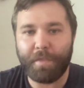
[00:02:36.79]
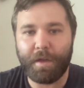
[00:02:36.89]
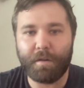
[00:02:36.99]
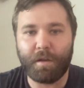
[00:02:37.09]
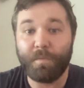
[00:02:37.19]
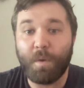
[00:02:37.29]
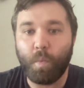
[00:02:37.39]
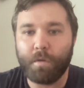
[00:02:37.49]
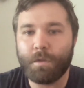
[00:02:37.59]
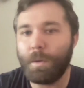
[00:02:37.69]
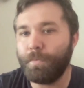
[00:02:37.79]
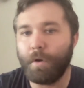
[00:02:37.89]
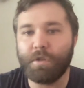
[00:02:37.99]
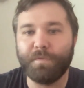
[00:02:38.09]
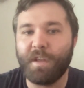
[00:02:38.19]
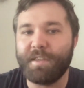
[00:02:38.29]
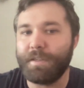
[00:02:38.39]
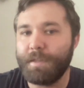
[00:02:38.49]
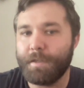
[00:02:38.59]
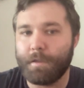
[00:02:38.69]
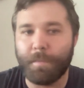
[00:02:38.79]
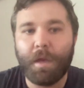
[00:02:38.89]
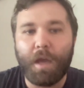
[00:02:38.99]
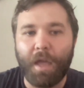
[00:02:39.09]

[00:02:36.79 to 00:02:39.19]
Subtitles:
that if we want to approach a fencing system